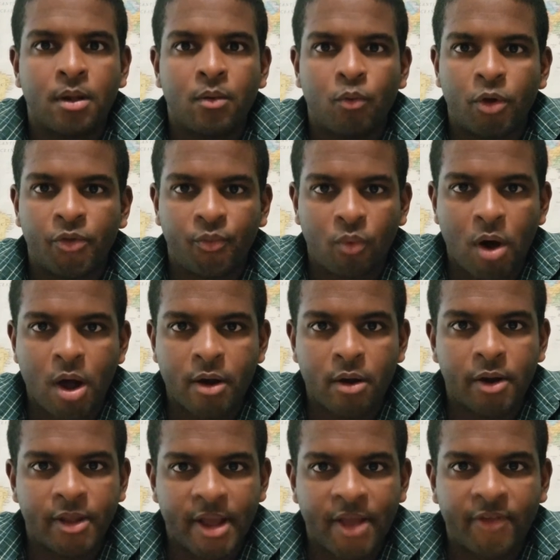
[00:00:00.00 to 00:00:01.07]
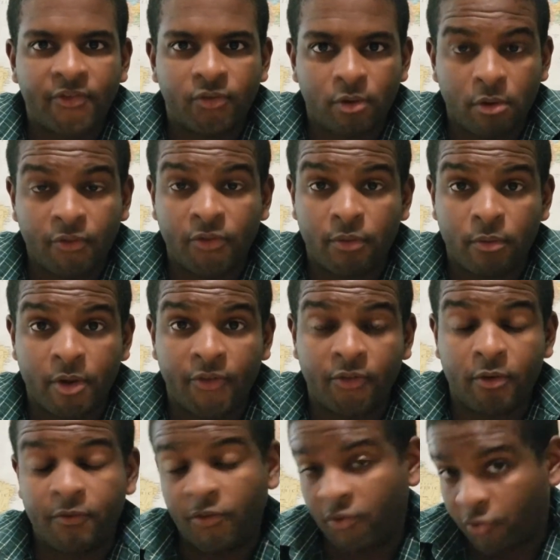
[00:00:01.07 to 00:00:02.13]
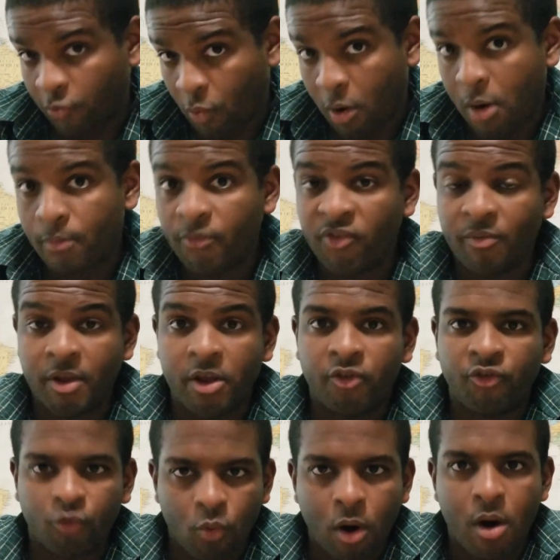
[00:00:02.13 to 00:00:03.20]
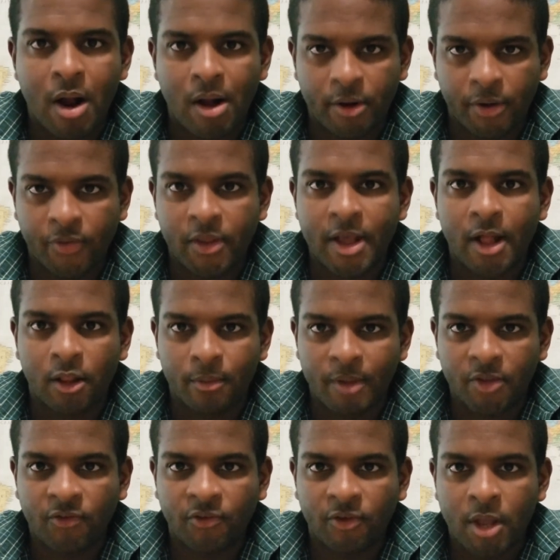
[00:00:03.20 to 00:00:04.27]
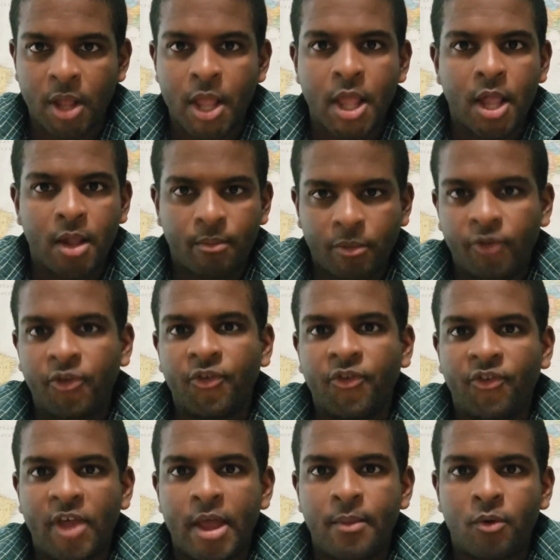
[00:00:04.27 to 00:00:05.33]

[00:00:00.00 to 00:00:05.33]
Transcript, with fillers: With water, yes, there is the risk of storms because you are out in the elements, but the same